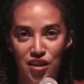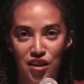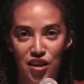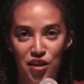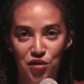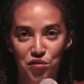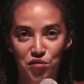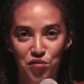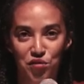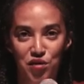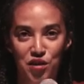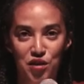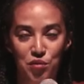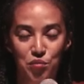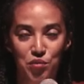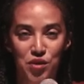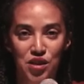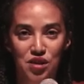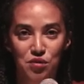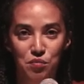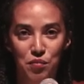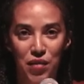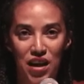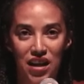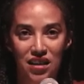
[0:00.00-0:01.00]
different
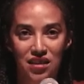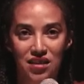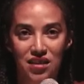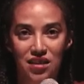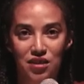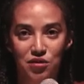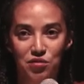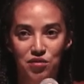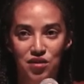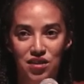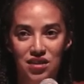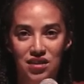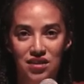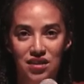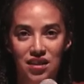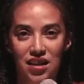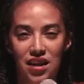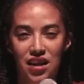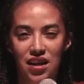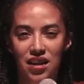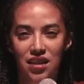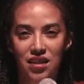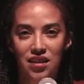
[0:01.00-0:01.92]
perspectives,